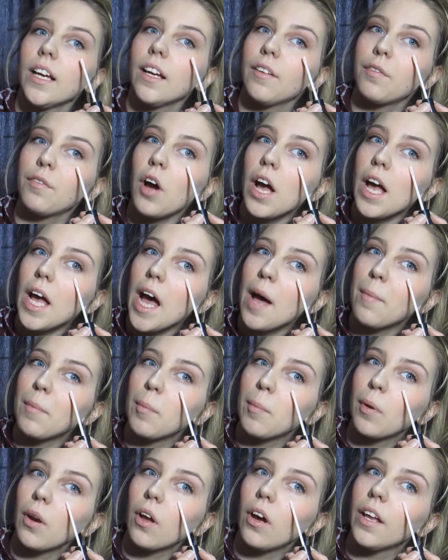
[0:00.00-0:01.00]
if I am
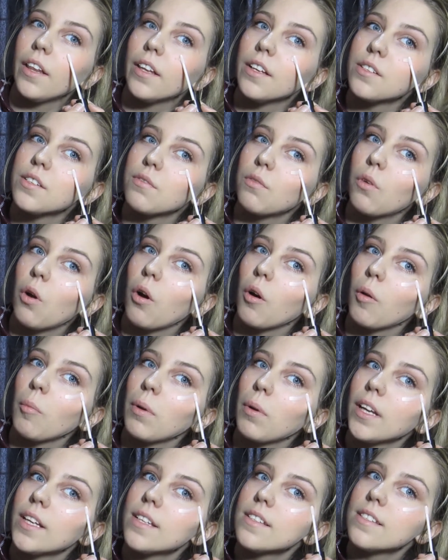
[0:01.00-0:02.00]
applying this wrong,
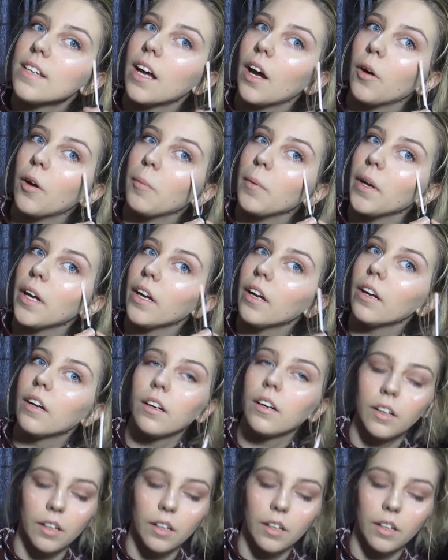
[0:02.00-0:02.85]
please tell me,